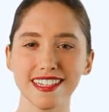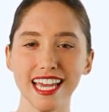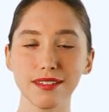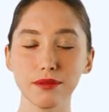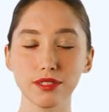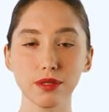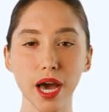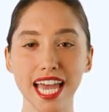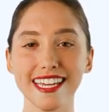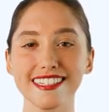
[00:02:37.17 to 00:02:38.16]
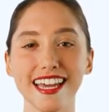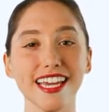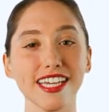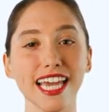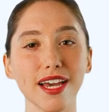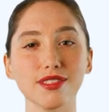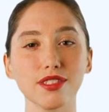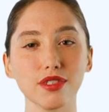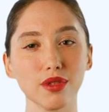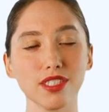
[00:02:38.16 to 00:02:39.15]
In Module 8, learn how to
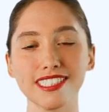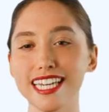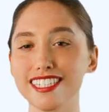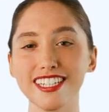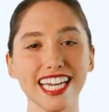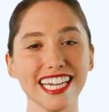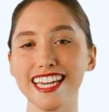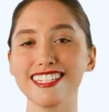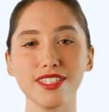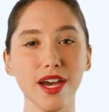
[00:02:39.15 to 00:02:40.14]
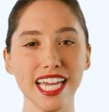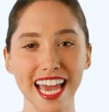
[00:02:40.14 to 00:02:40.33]
strategically integrate